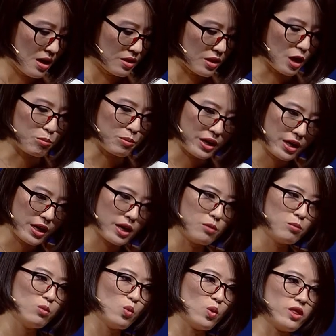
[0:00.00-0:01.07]
They beat
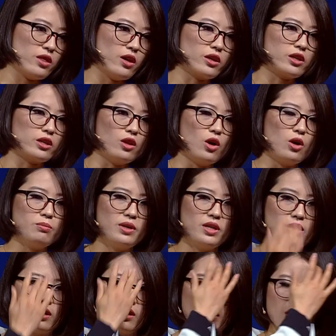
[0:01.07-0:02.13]
him with a club
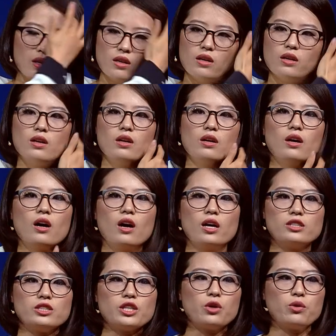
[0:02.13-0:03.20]

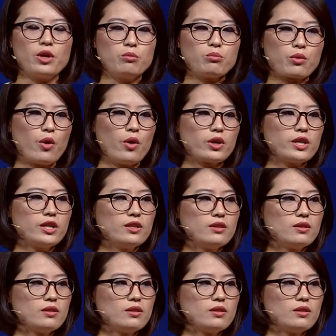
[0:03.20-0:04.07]
until it broke.